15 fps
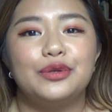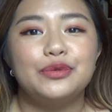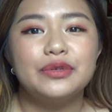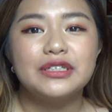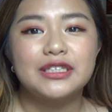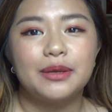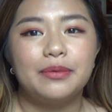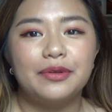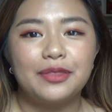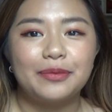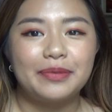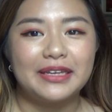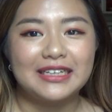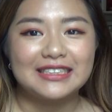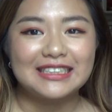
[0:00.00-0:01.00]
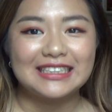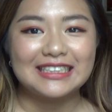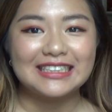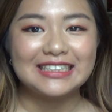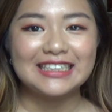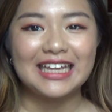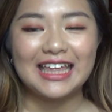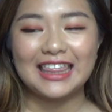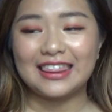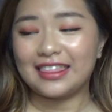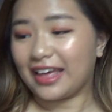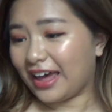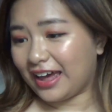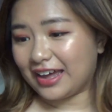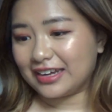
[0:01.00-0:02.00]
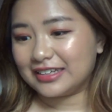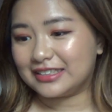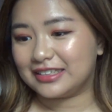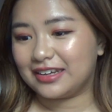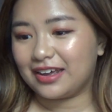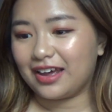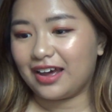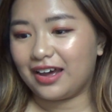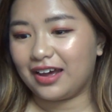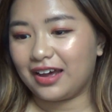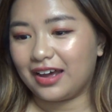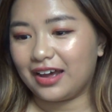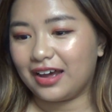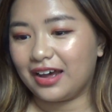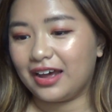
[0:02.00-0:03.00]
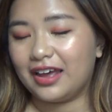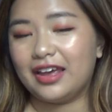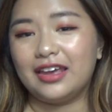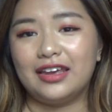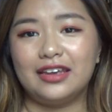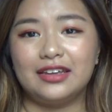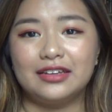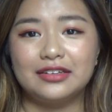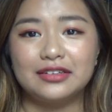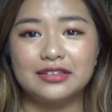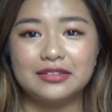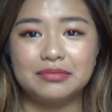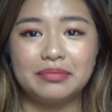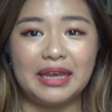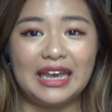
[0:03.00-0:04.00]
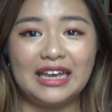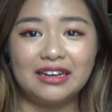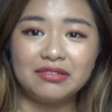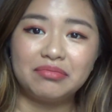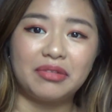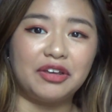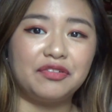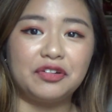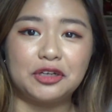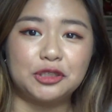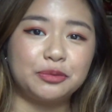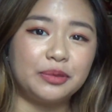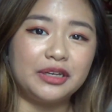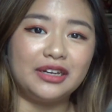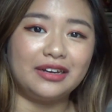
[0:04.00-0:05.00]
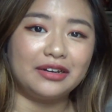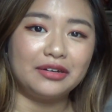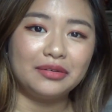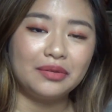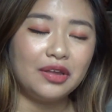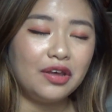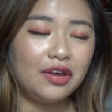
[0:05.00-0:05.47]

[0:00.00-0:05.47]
those were some of the pieces that I made my freshman year